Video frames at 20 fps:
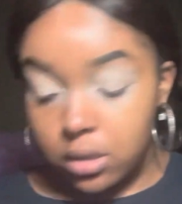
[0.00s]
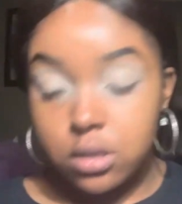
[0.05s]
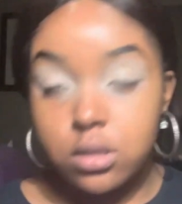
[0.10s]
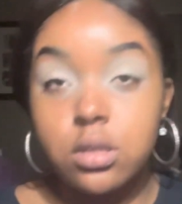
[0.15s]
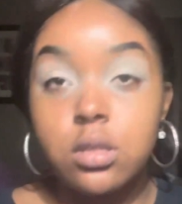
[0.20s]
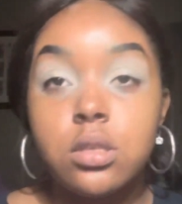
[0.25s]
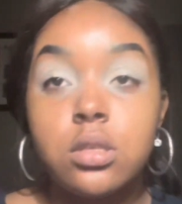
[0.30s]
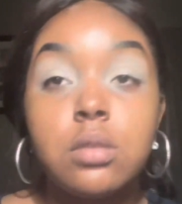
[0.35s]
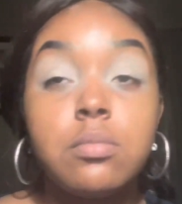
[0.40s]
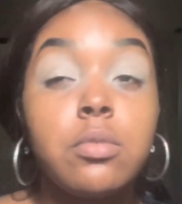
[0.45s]
of
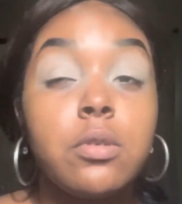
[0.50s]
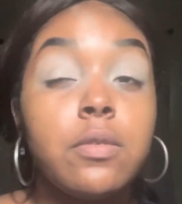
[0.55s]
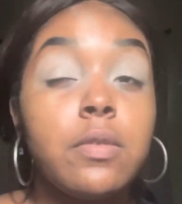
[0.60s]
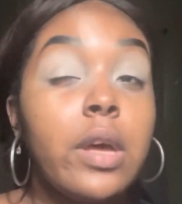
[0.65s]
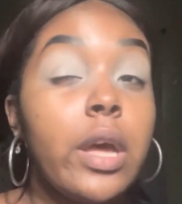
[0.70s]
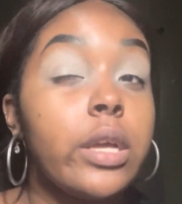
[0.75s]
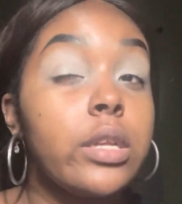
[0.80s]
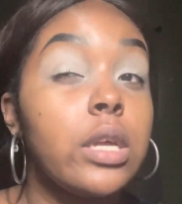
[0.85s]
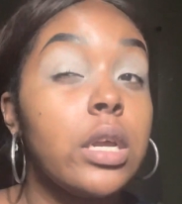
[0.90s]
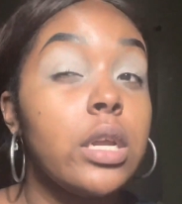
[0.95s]
the simple
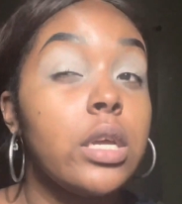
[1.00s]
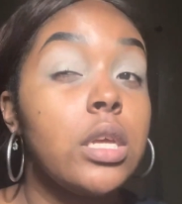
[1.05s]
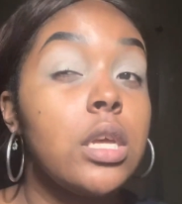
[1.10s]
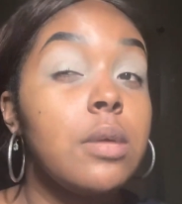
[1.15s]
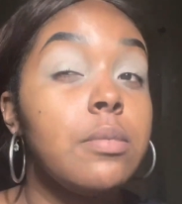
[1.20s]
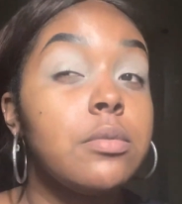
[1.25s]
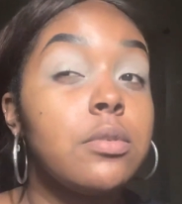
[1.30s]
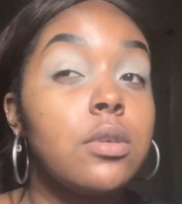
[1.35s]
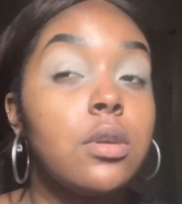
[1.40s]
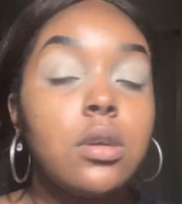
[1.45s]
fact that it
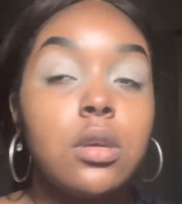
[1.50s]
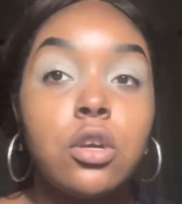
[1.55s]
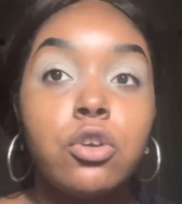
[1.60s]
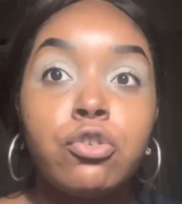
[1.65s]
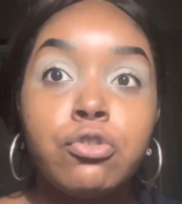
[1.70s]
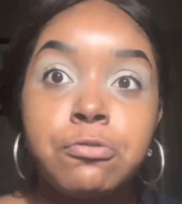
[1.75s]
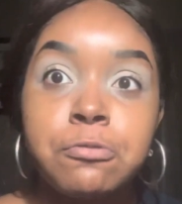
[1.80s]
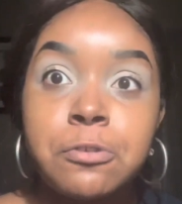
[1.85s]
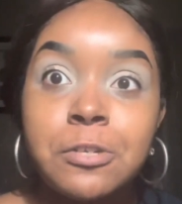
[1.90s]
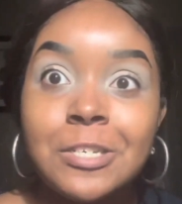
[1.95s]
keeps
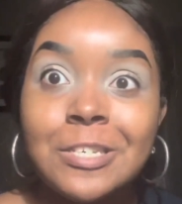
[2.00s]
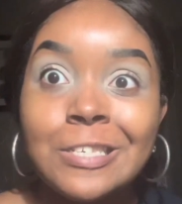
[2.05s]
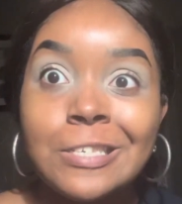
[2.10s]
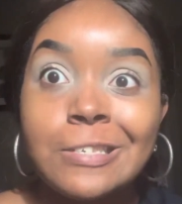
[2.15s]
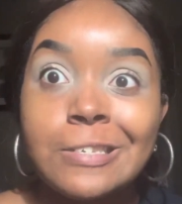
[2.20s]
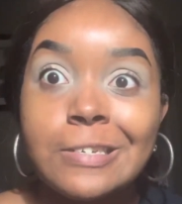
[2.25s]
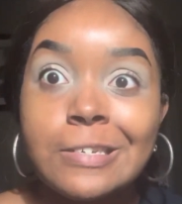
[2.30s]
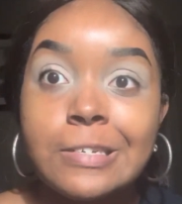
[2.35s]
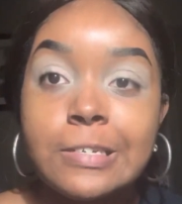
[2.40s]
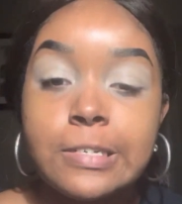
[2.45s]

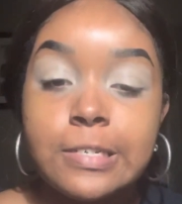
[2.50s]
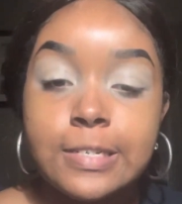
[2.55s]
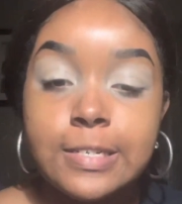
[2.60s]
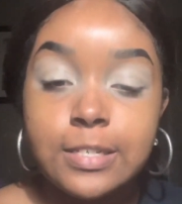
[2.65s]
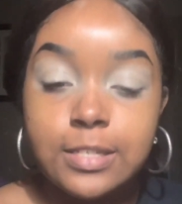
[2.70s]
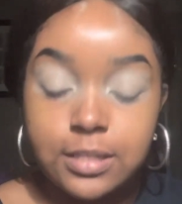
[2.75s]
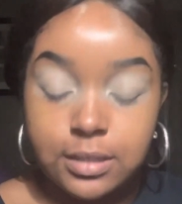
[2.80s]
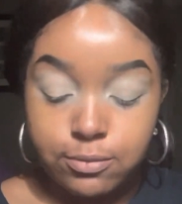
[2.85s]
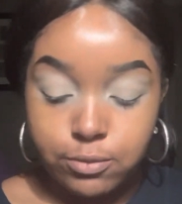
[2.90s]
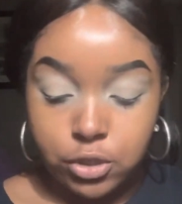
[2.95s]
creasing,
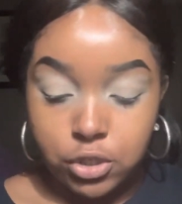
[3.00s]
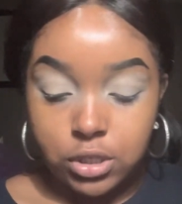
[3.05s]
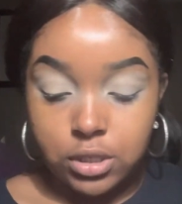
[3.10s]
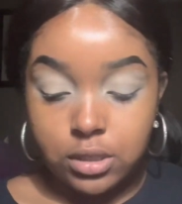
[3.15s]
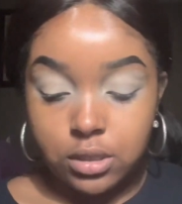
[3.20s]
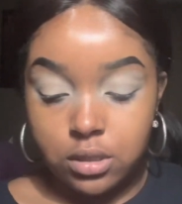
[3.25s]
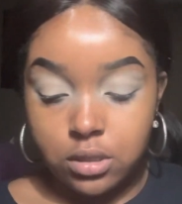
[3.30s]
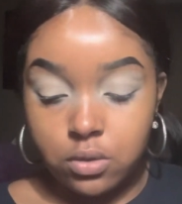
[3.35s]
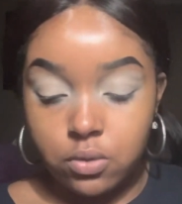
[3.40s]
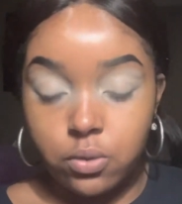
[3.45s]
which
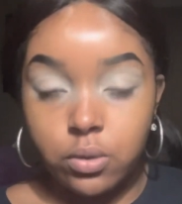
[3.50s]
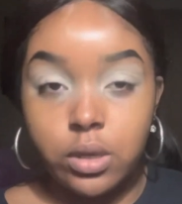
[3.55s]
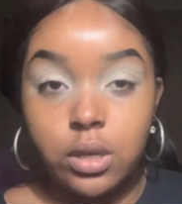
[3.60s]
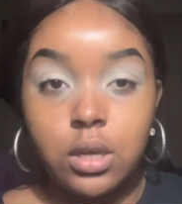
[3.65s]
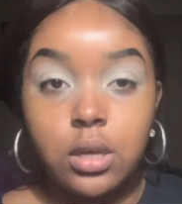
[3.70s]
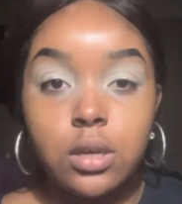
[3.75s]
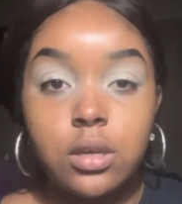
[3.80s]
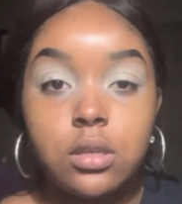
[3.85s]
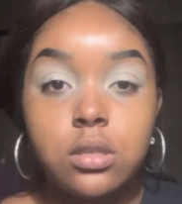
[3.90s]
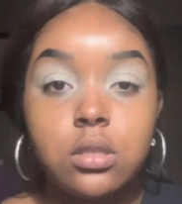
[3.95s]
is
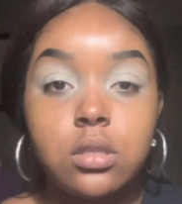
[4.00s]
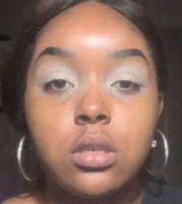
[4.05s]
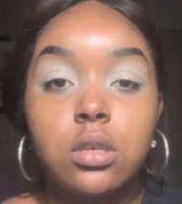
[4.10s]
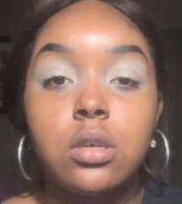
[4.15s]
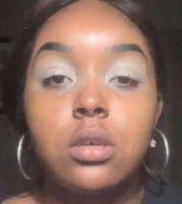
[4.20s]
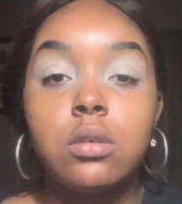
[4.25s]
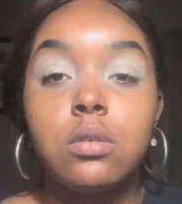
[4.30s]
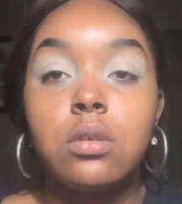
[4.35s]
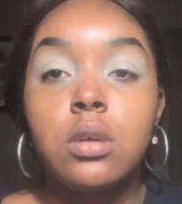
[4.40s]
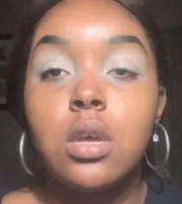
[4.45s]
annoying. So
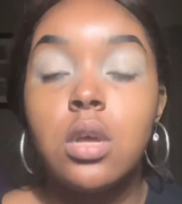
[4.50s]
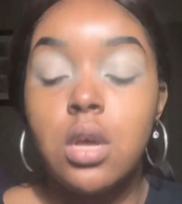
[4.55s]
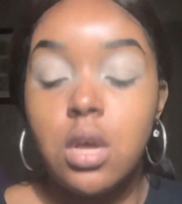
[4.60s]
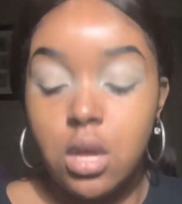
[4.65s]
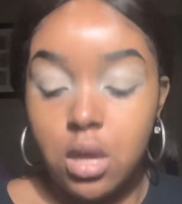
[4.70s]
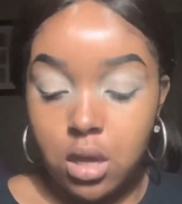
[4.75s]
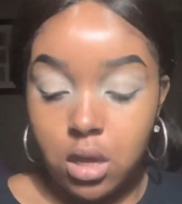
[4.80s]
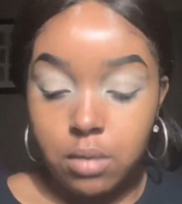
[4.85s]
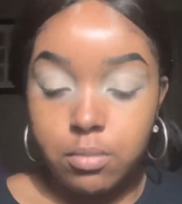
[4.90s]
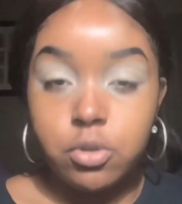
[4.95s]

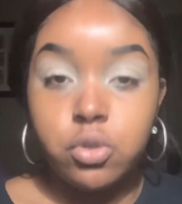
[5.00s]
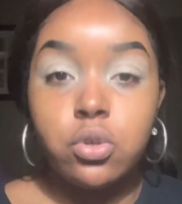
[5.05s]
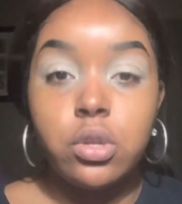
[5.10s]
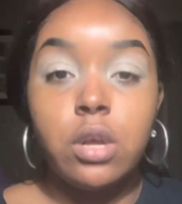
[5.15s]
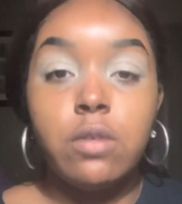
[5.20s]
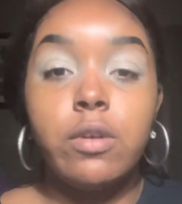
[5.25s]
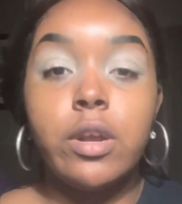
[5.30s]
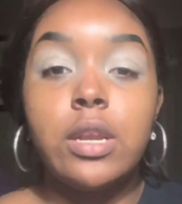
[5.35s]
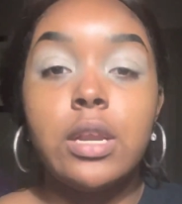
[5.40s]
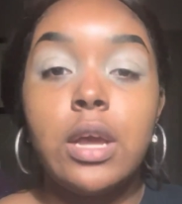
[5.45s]
I'm gonna do that
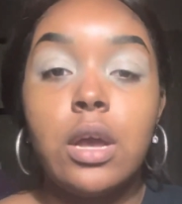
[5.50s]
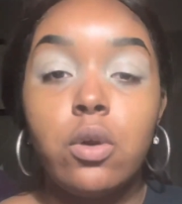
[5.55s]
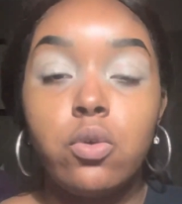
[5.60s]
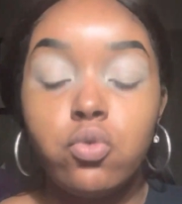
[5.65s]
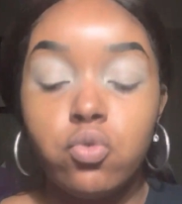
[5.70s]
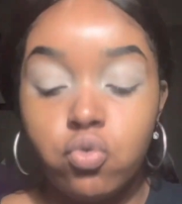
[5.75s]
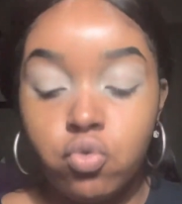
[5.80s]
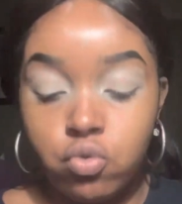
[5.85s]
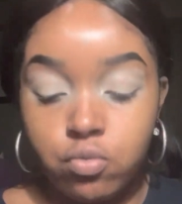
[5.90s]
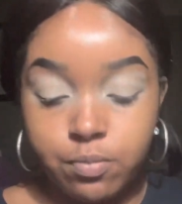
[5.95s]
right now.
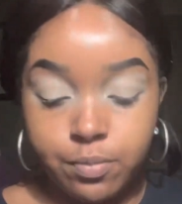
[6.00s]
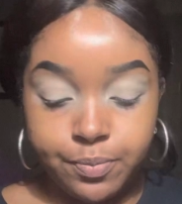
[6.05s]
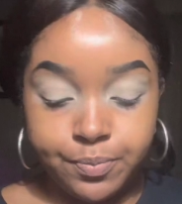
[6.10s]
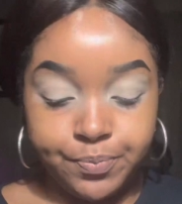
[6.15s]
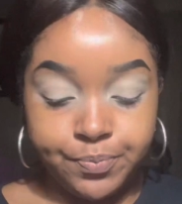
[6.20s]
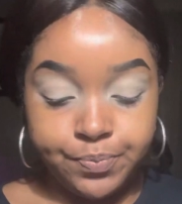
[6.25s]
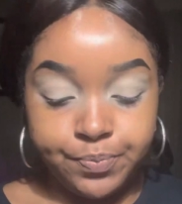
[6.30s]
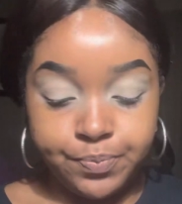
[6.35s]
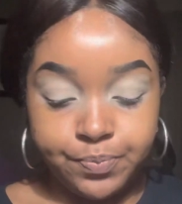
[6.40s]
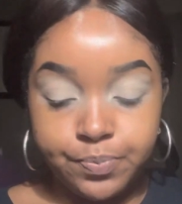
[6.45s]
Ooh,
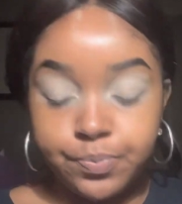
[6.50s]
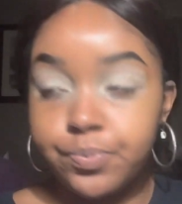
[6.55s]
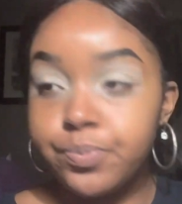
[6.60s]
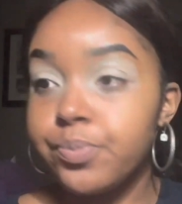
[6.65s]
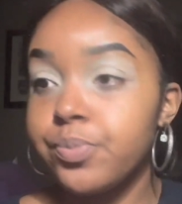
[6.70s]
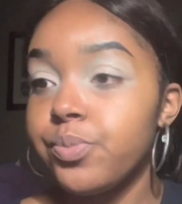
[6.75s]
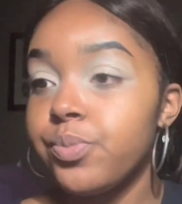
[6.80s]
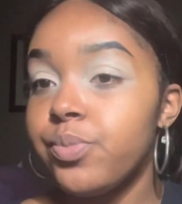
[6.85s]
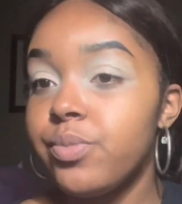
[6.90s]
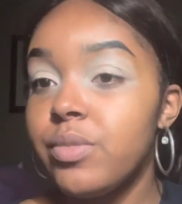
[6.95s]

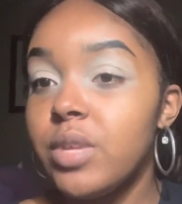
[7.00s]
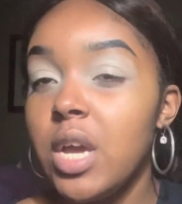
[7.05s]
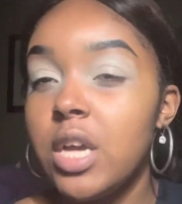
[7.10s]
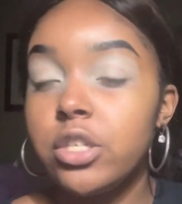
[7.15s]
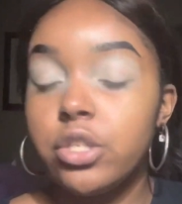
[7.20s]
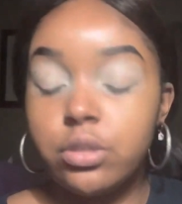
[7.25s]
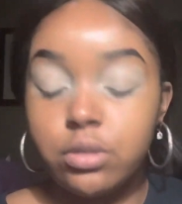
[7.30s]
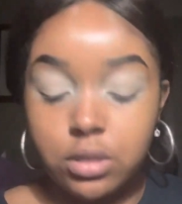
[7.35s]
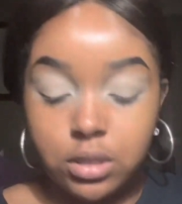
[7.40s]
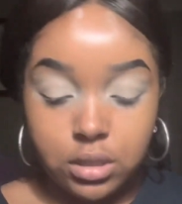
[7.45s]
I
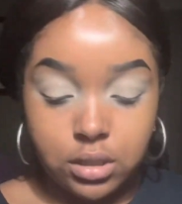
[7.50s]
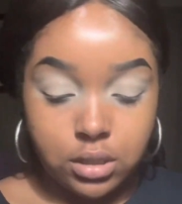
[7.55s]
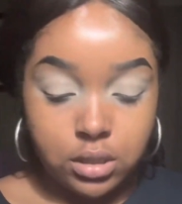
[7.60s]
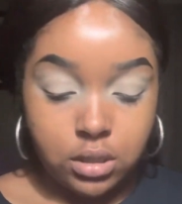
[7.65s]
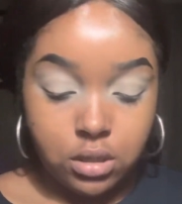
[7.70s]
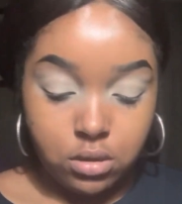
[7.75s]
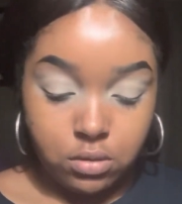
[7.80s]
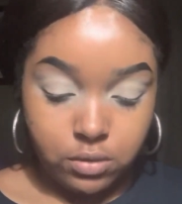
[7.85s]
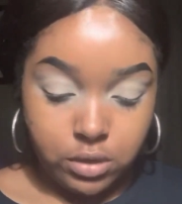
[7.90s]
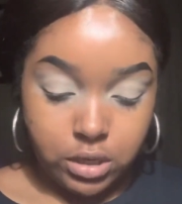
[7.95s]
showed the
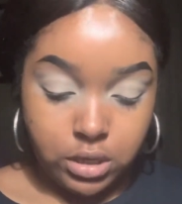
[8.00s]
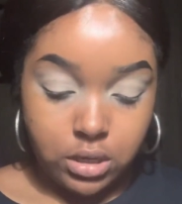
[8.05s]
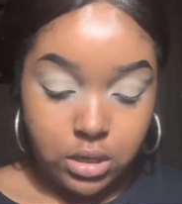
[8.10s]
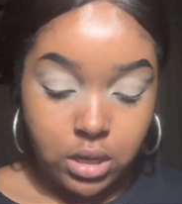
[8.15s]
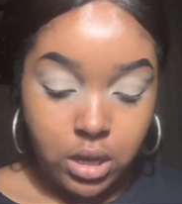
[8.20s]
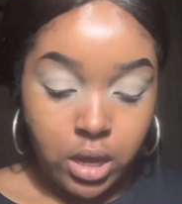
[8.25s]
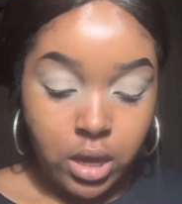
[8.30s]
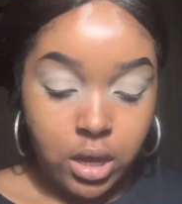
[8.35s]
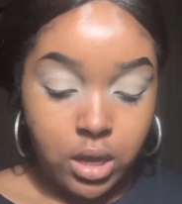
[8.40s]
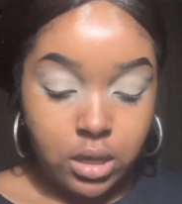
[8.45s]
concealer, right?
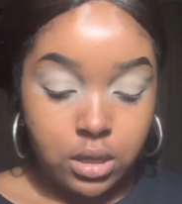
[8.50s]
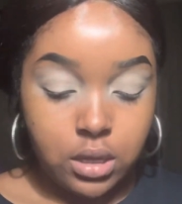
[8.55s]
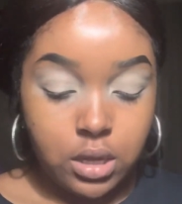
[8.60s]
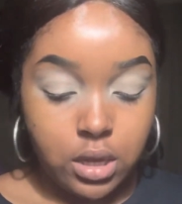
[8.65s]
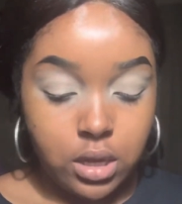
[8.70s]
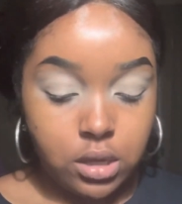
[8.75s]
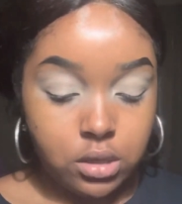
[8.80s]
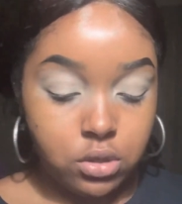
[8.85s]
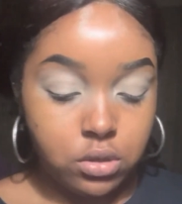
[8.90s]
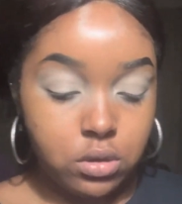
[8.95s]

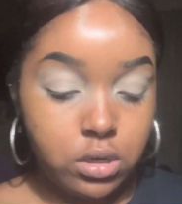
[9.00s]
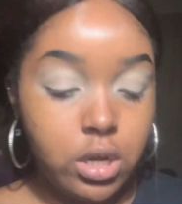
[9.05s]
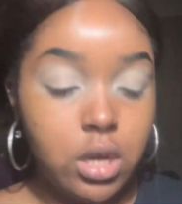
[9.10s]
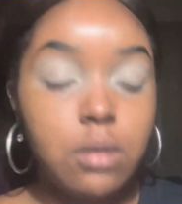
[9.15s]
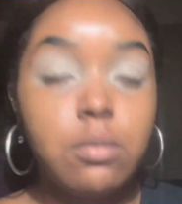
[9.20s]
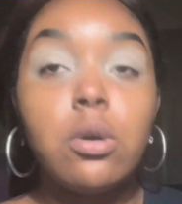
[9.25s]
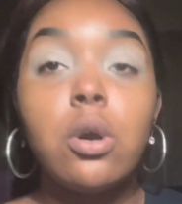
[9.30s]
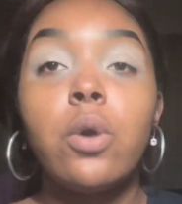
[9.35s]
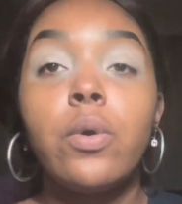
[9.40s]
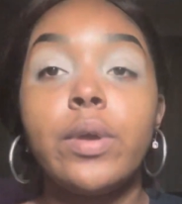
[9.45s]
Yeah, so now
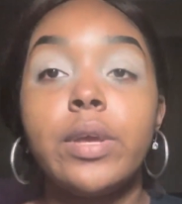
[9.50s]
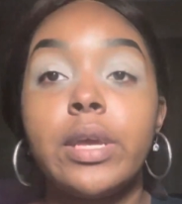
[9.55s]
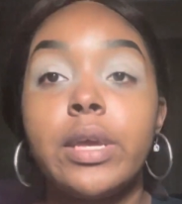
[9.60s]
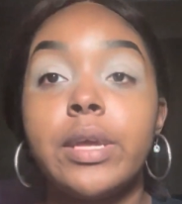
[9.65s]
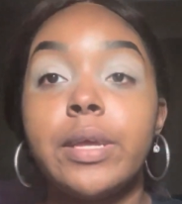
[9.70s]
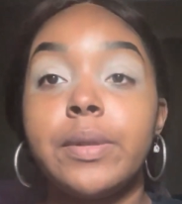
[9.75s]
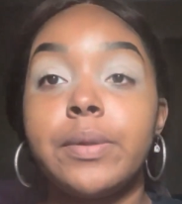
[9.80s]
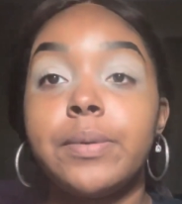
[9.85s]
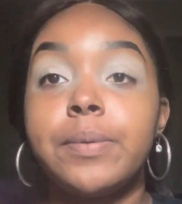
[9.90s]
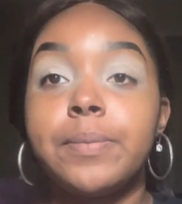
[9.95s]
I'm going
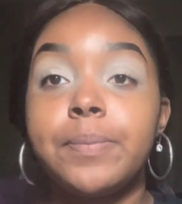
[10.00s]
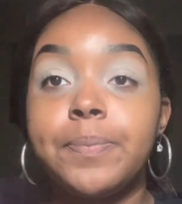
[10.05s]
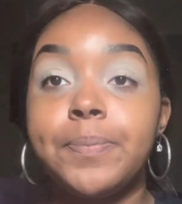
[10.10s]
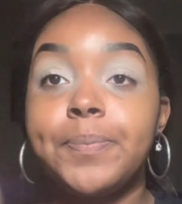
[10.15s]
in